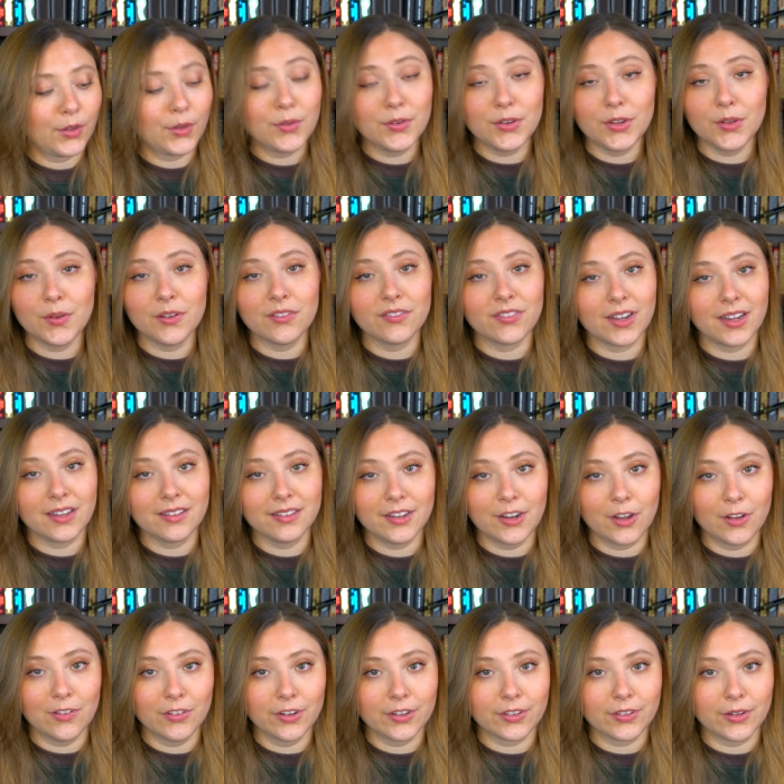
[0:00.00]
Who knew a violent
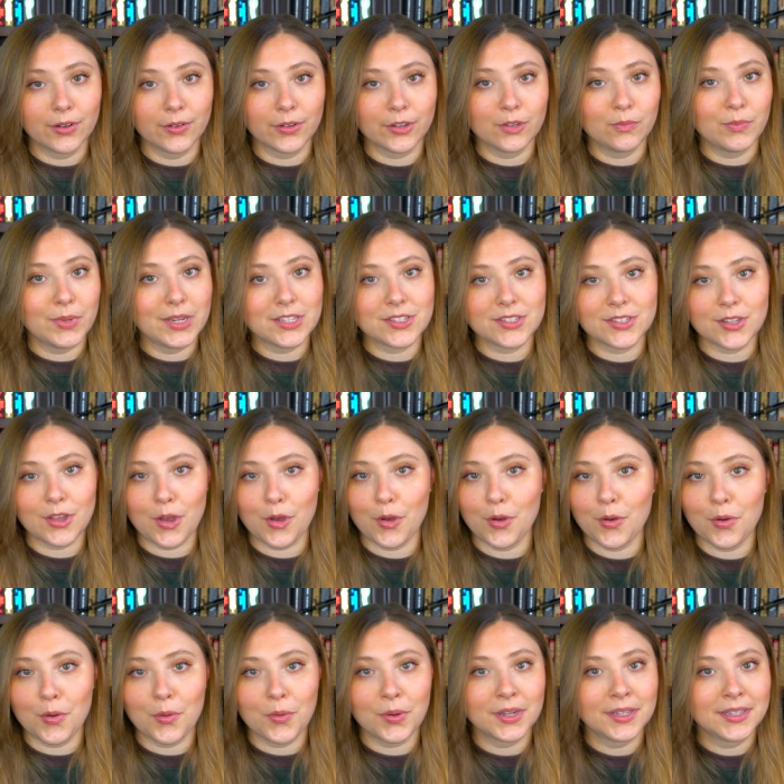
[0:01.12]
overthrow could be
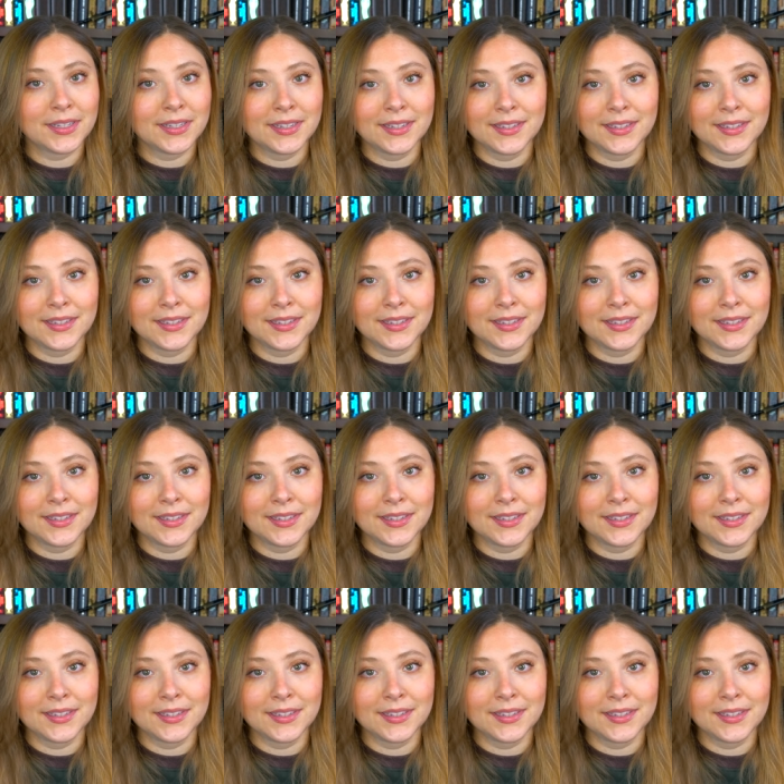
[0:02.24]
so